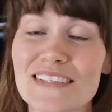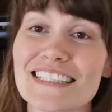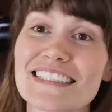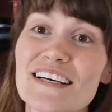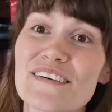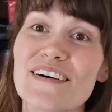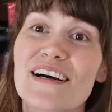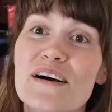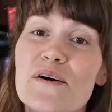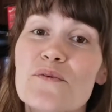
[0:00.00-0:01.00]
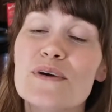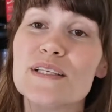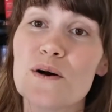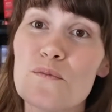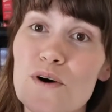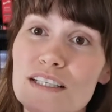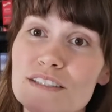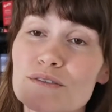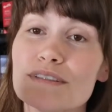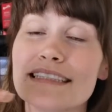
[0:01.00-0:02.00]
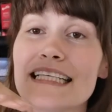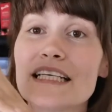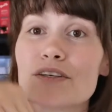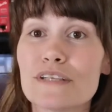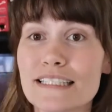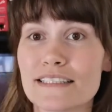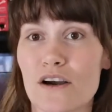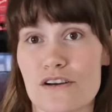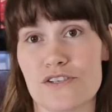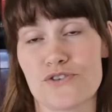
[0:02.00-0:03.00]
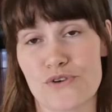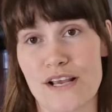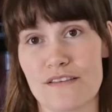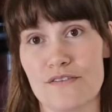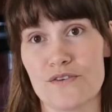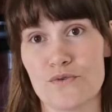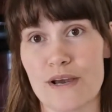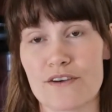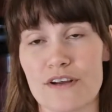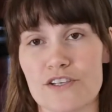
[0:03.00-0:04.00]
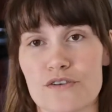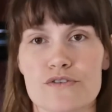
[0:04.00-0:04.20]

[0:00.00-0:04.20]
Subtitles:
So we don't want to decrease our strength to weight ratio.